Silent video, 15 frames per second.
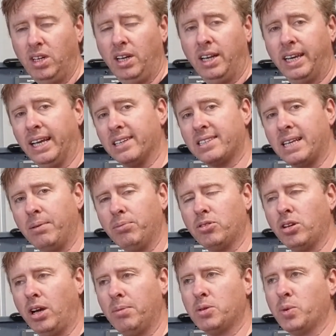Now,
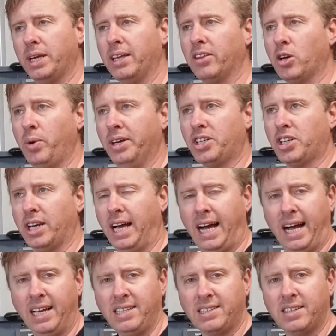sometimes we get the question
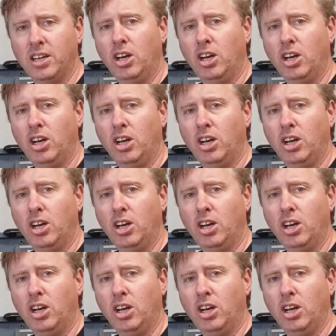asked,